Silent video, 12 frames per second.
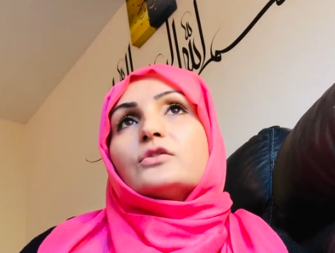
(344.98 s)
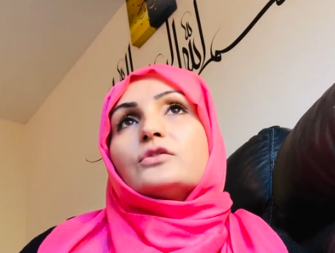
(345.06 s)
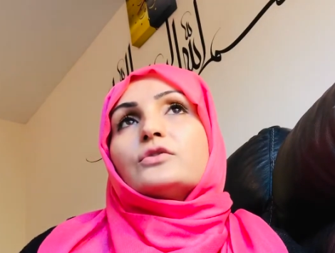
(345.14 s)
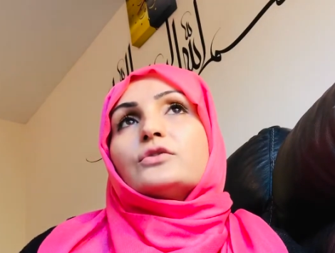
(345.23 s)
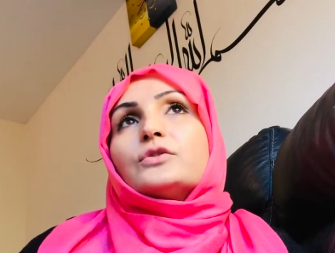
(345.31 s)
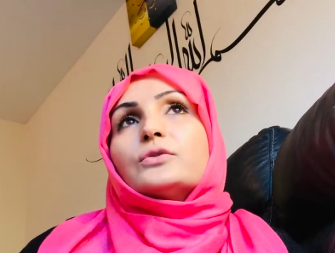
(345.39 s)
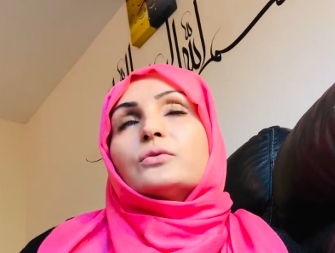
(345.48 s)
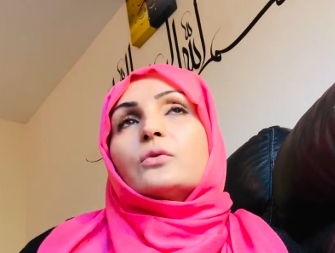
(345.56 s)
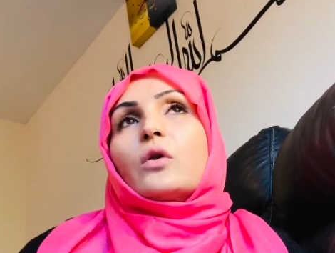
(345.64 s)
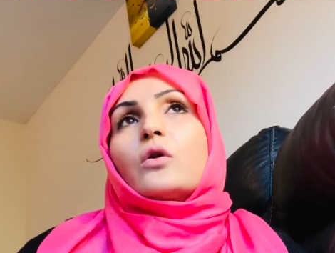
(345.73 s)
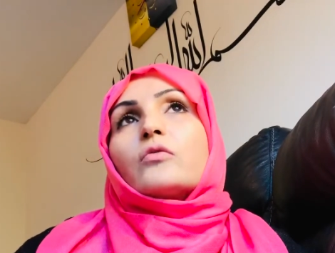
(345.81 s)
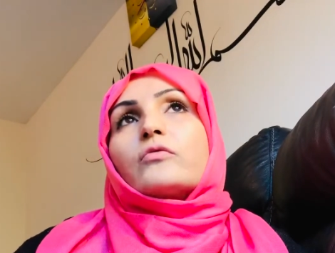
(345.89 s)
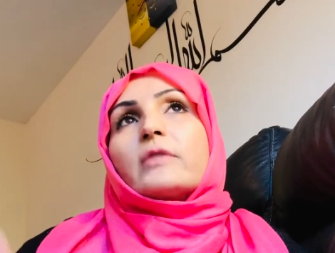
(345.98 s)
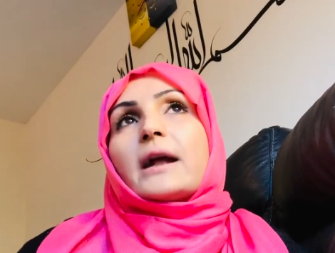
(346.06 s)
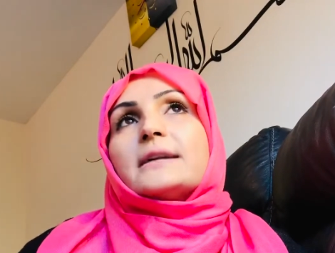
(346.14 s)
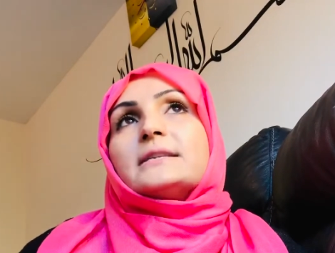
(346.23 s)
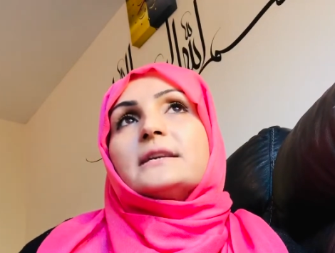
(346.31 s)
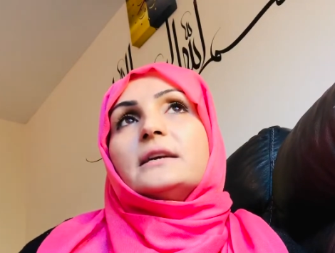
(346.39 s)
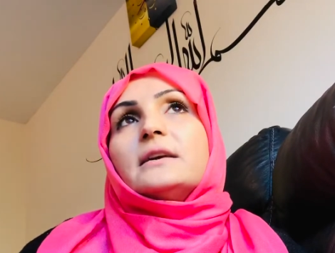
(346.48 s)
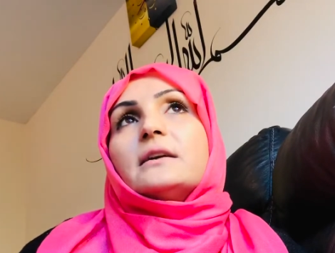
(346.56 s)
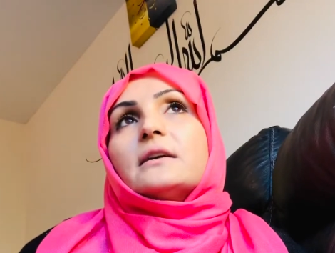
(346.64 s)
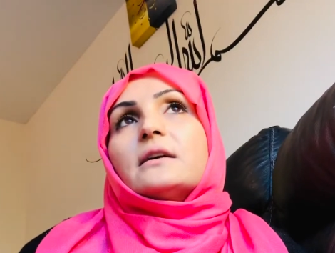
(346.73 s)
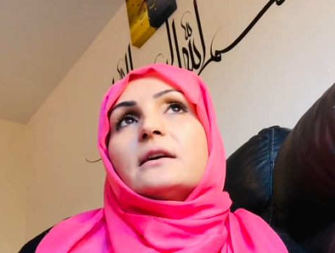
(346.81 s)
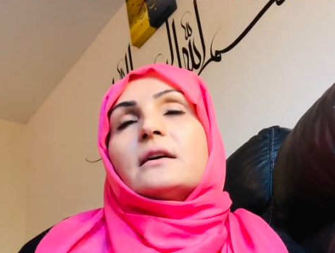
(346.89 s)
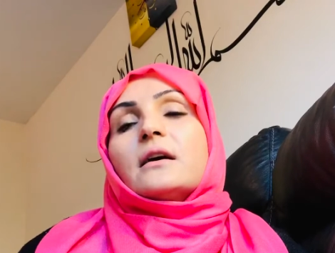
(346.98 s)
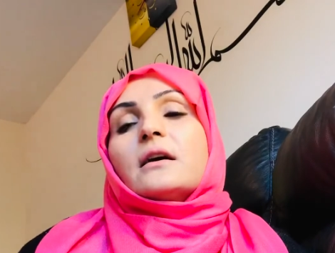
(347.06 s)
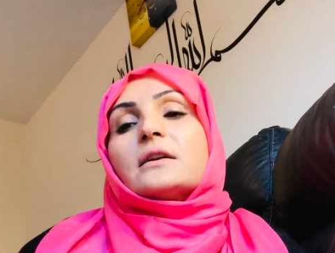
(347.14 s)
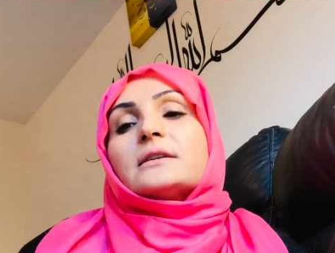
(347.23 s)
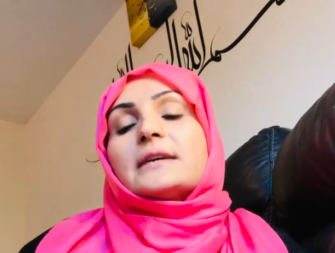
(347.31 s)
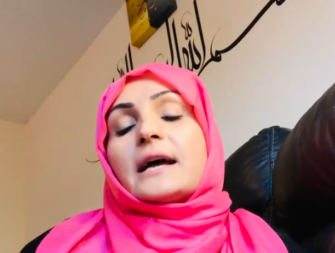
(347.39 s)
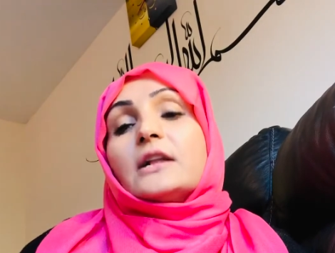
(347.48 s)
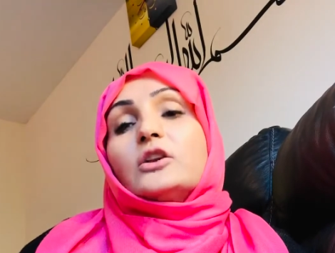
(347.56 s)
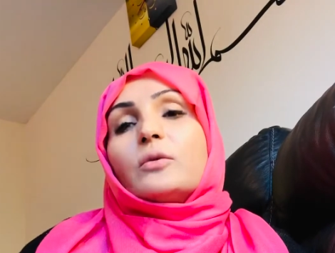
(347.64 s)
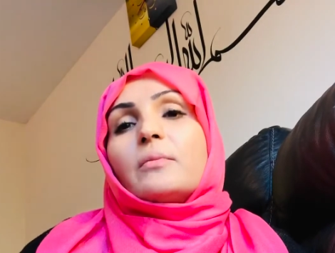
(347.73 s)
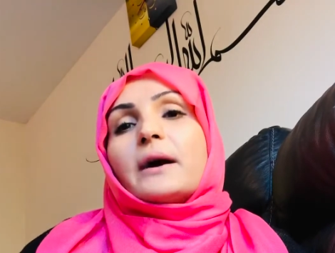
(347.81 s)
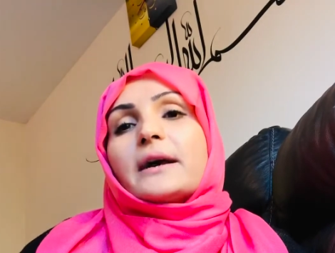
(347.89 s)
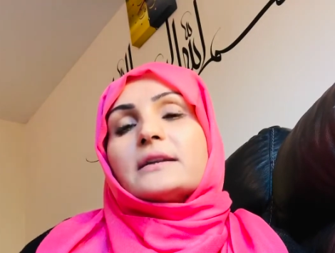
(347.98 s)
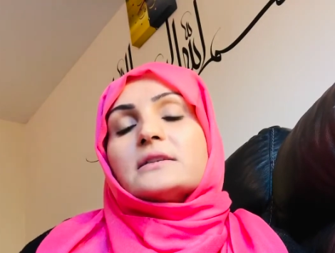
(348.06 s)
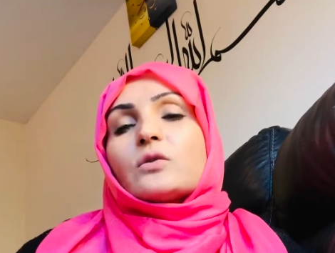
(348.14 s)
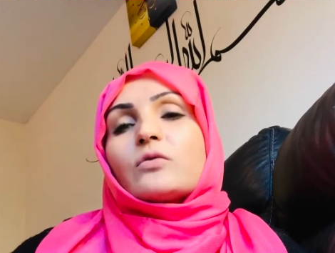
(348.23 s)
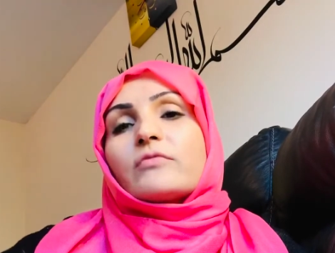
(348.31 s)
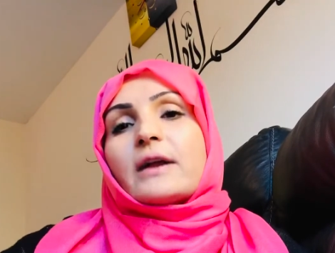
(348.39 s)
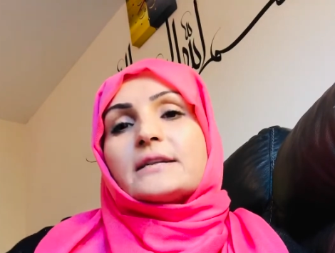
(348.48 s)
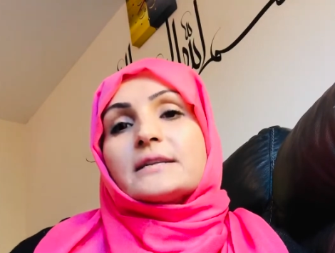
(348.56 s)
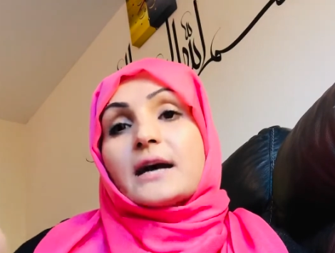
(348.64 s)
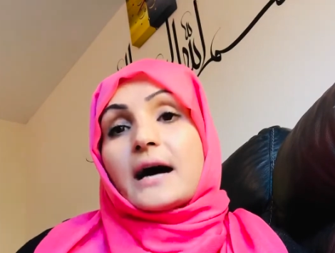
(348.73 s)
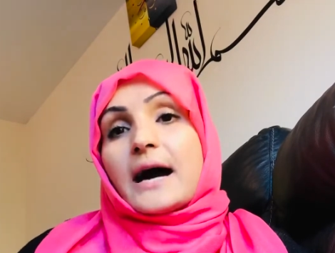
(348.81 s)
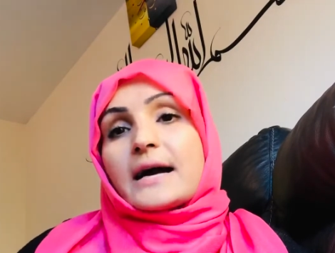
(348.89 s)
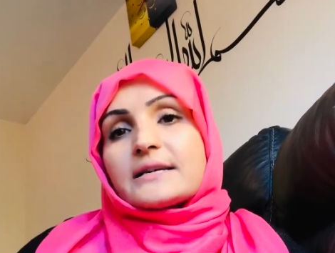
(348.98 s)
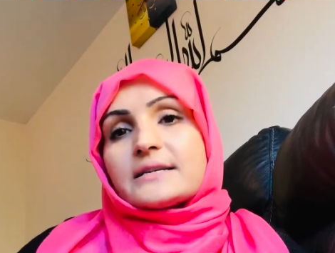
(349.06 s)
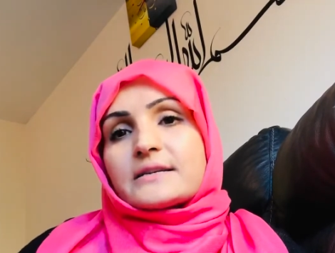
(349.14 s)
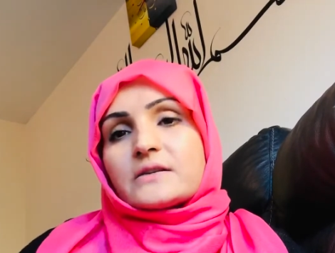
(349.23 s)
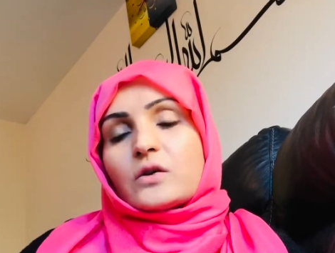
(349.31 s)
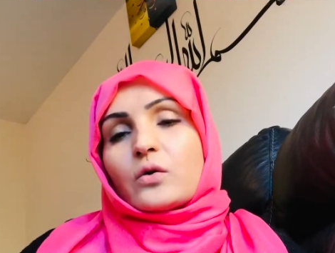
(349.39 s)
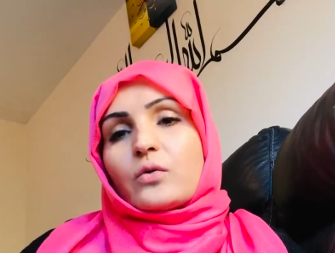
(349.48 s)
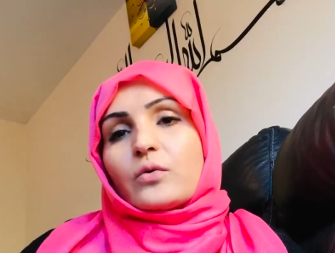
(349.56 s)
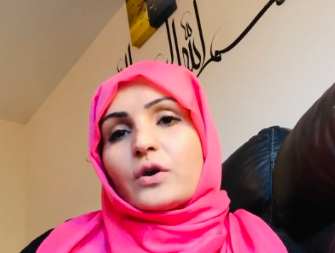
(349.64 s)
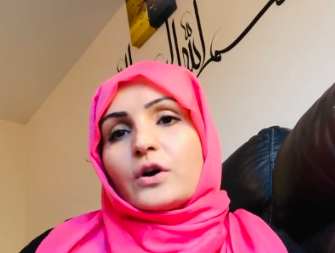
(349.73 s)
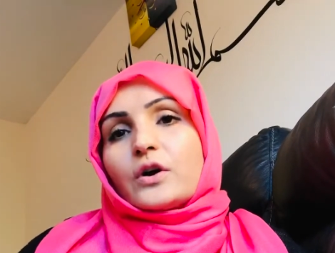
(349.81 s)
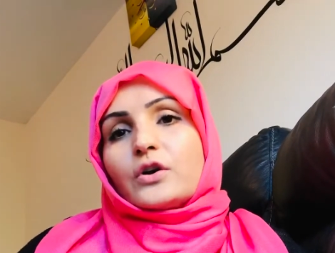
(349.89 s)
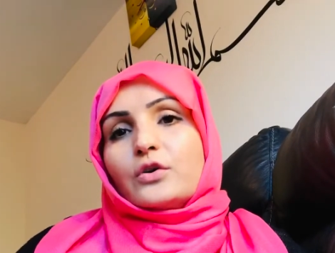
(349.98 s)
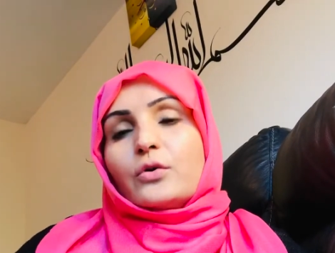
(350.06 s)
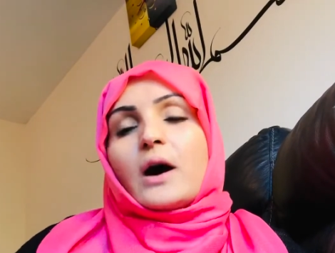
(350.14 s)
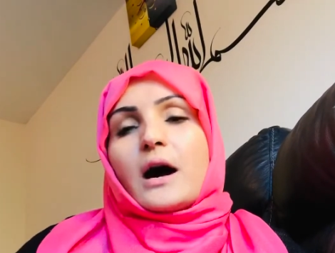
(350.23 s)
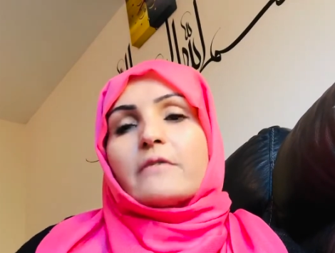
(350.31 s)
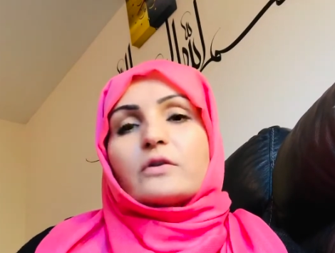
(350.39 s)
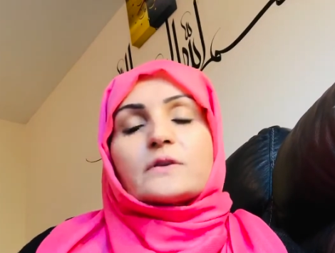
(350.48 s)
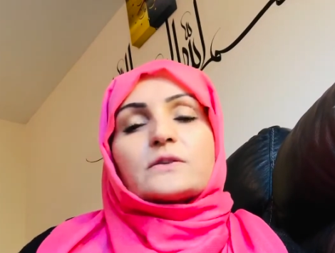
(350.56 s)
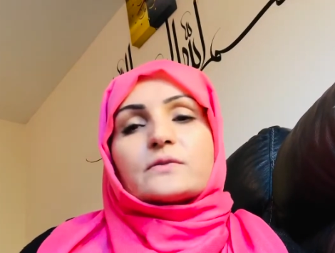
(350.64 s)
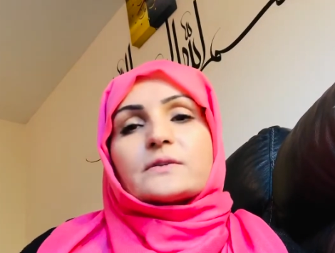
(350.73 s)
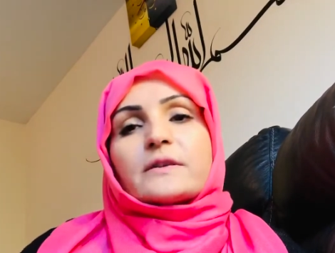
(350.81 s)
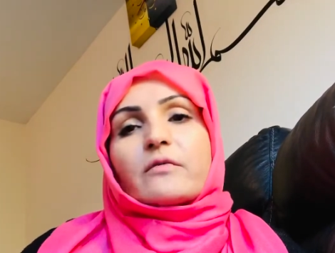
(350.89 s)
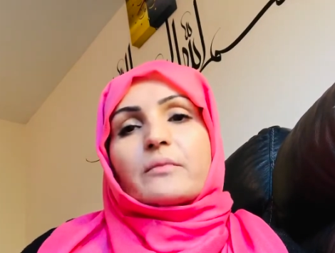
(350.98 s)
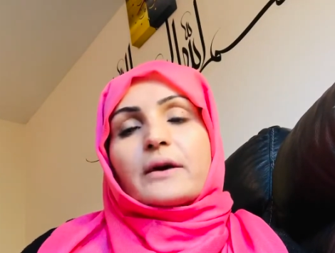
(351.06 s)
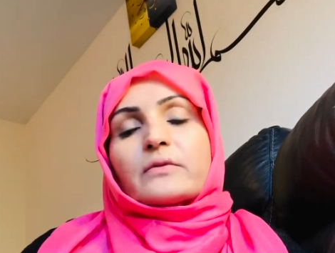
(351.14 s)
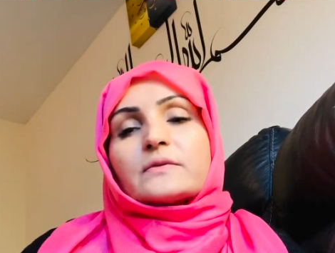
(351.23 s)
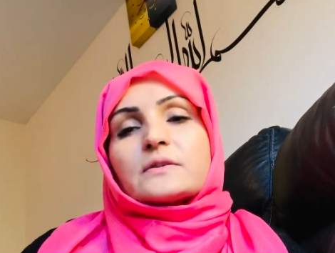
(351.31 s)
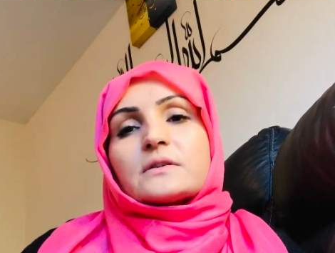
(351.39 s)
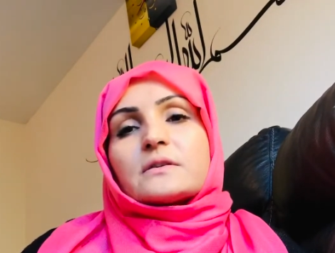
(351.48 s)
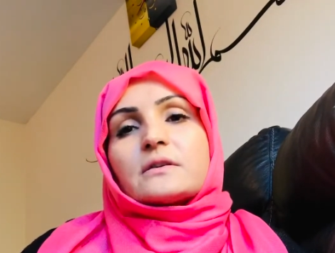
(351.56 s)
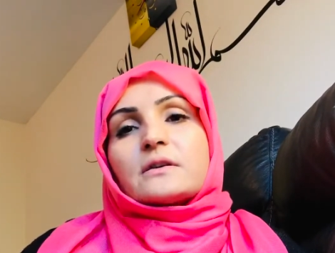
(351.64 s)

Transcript: to already tell your mind, already act as though you have lost those 7 pounds.